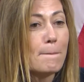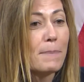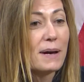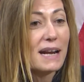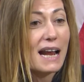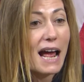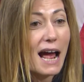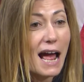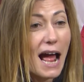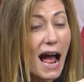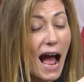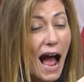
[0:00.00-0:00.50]

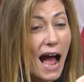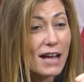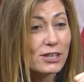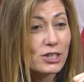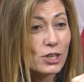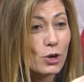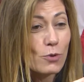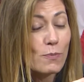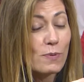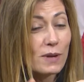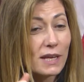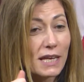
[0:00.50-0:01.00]
But,
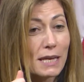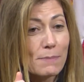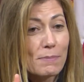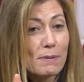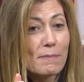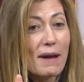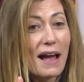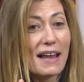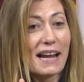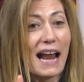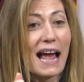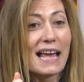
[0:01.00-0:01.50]
so keep
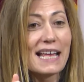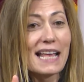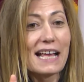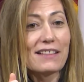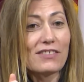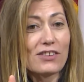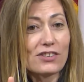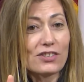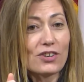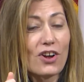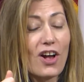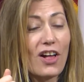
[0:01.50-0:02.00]
in mind, I
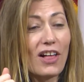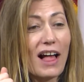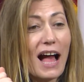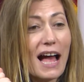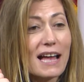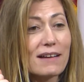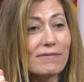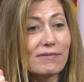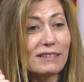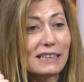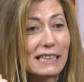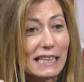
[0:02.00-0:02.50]
get this call.
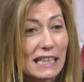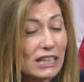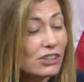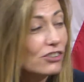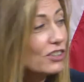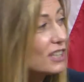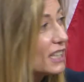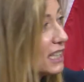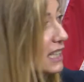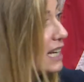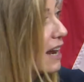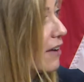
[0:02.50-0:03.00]
I have
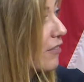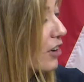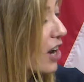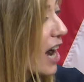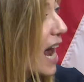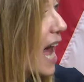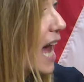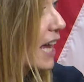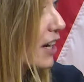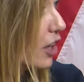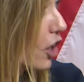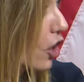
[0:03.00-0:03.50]
literally never
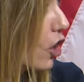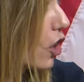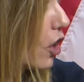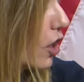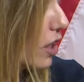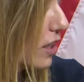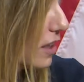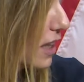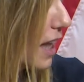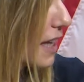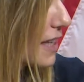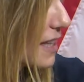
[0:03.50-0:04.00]
had a
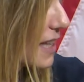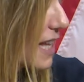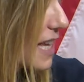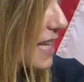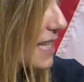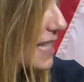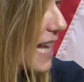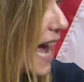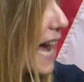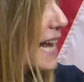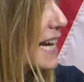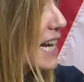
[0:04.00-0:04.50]
call like
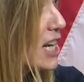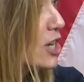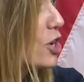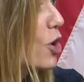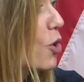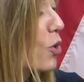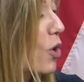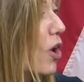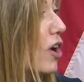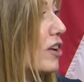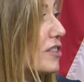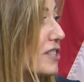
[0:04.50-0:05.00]
this. I didn't
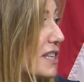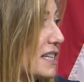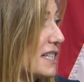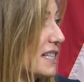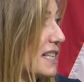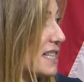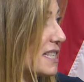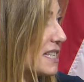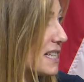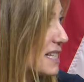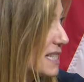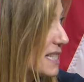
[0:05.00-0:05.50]
know calls like this